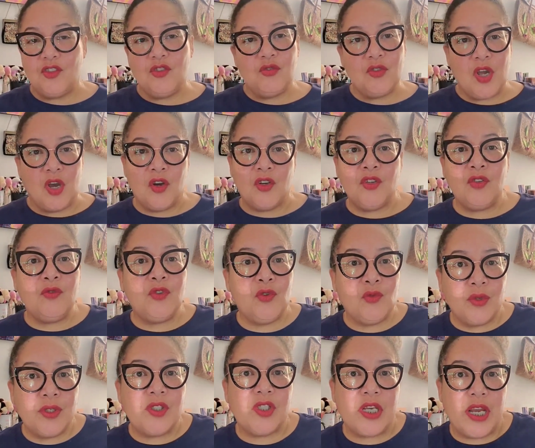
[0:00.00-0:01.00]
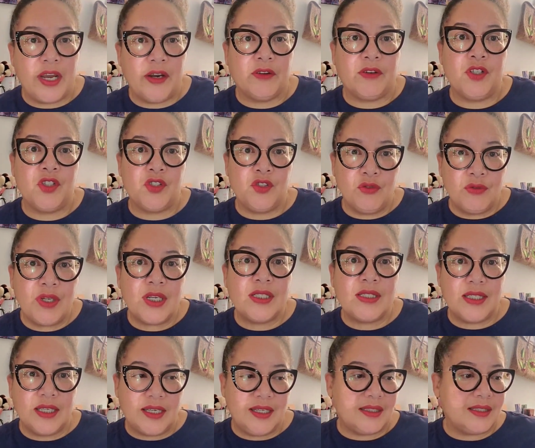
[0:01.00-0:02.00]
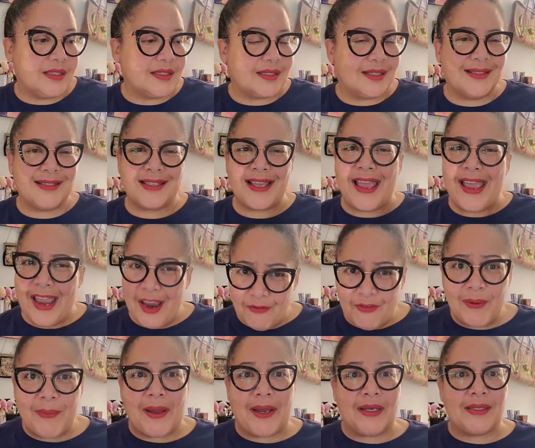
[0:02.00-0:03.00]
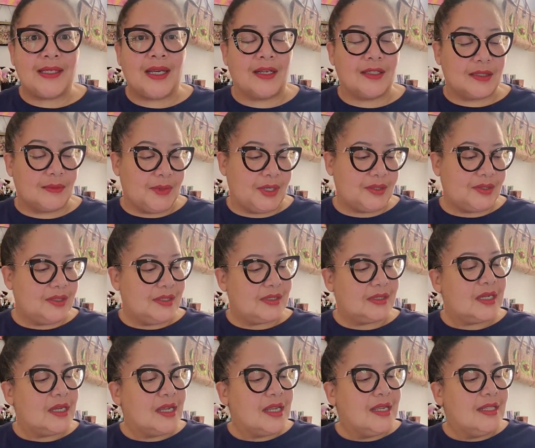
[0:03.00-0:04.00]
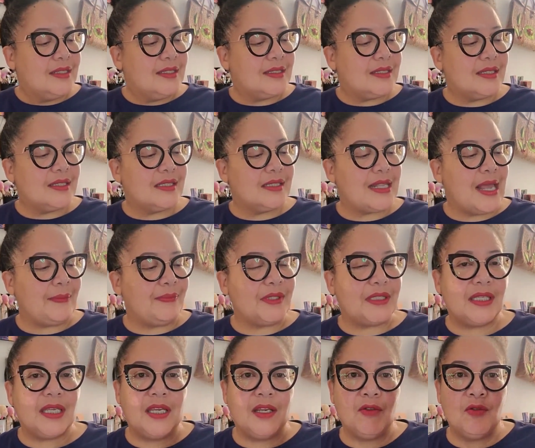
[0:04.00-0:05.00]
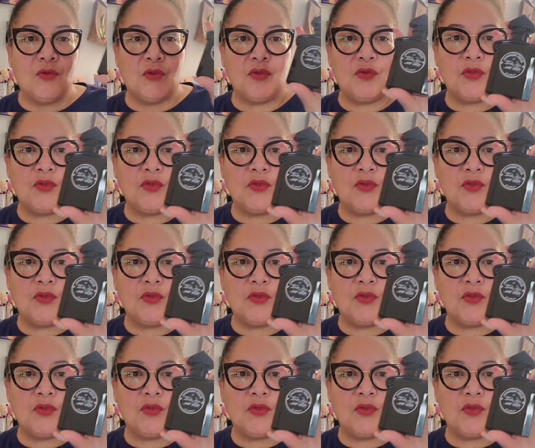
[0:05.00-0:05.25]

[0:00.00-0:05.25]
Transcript: you know, you doing cherries, you need to get this because everybody talks about this. This is La Petite